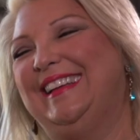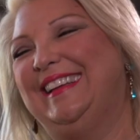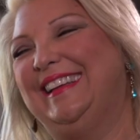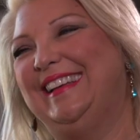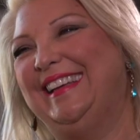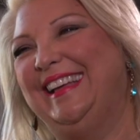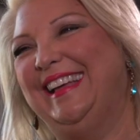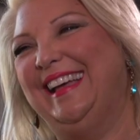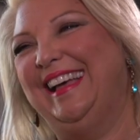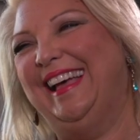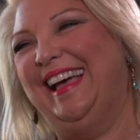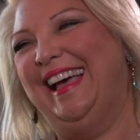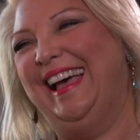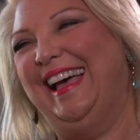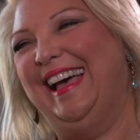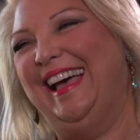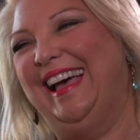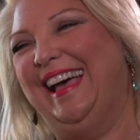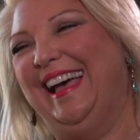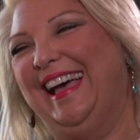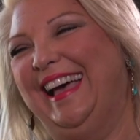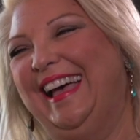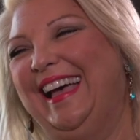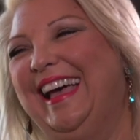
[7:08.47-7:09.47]

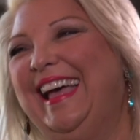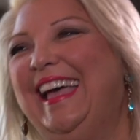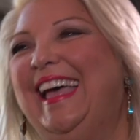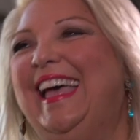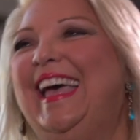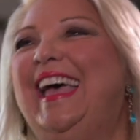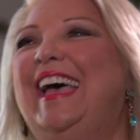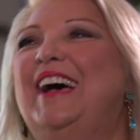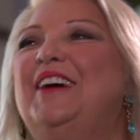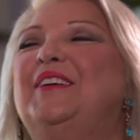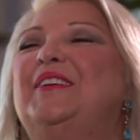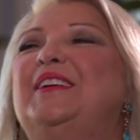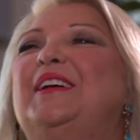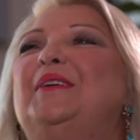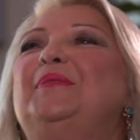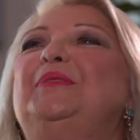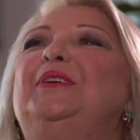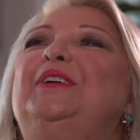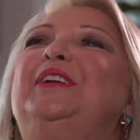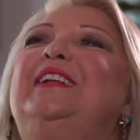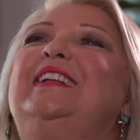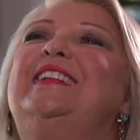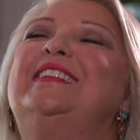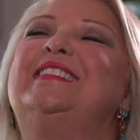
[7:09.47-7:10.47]
what I'm
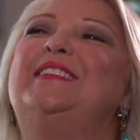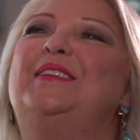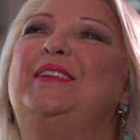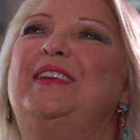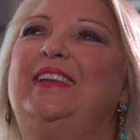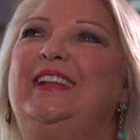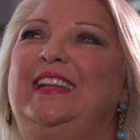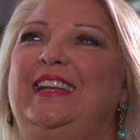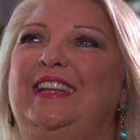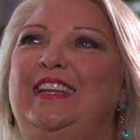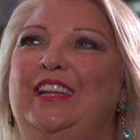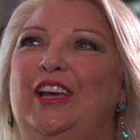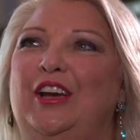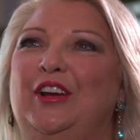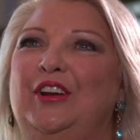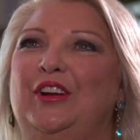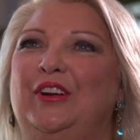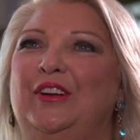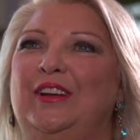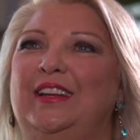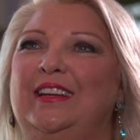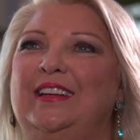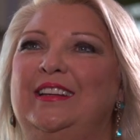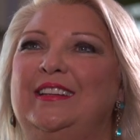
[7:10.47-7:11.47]
learning as I'm getting
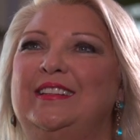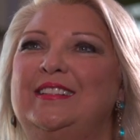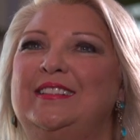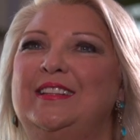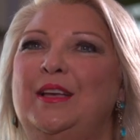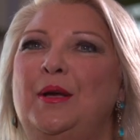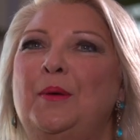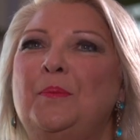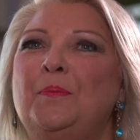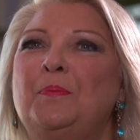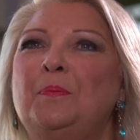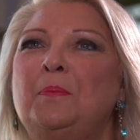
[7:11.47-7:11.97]
younger is,